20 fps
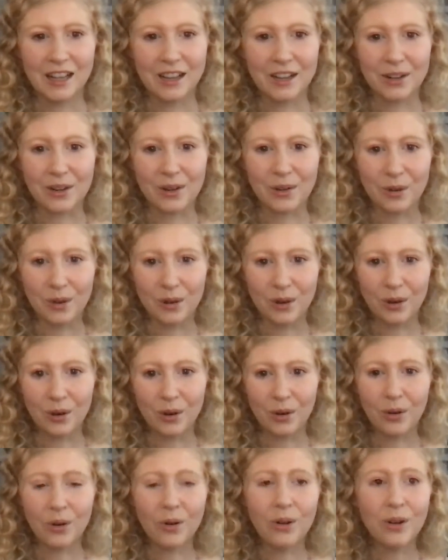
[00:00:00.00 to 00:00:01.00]
you know,
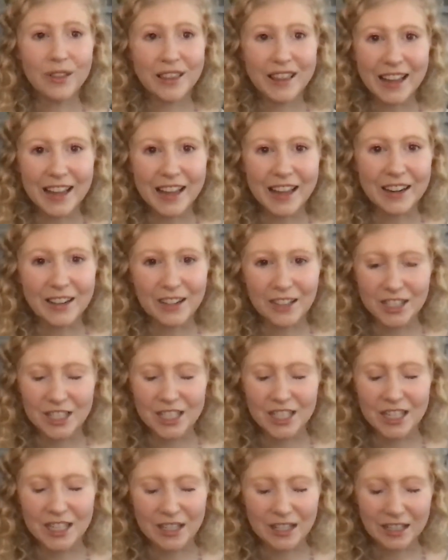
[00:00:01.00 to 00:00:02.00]
hold the
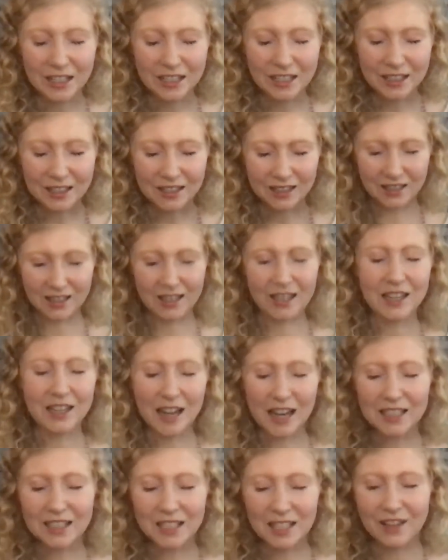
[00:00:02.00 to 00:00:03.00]
energy,
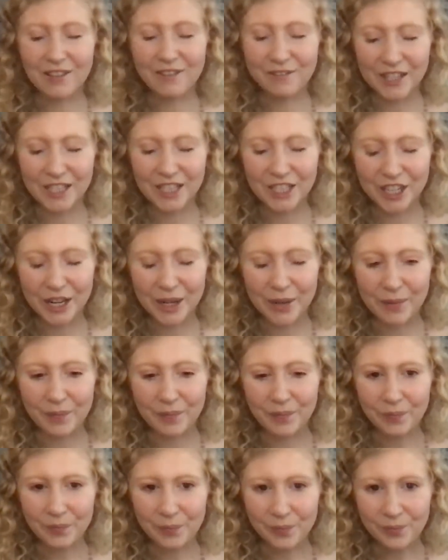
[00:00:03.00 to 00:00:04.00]
connect to the
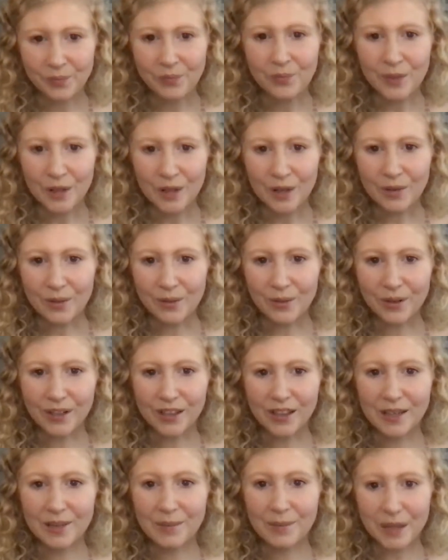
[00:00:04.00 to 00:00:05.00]
vision,
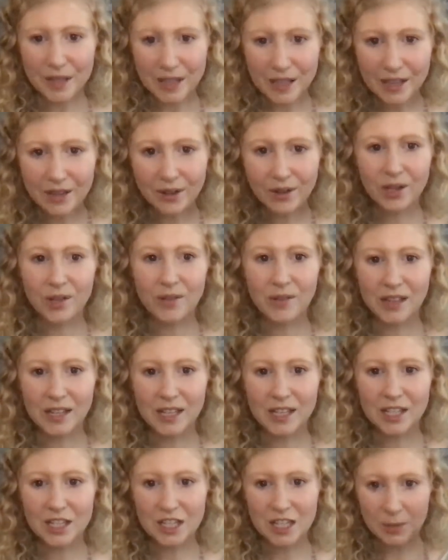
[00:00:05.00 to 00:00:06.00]
really be in good
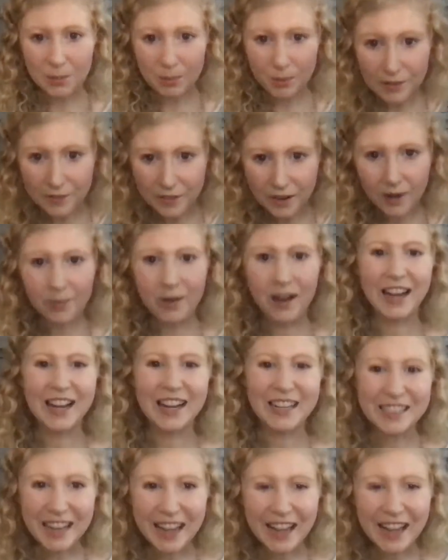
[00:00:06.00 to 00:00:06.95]
relationship with our mind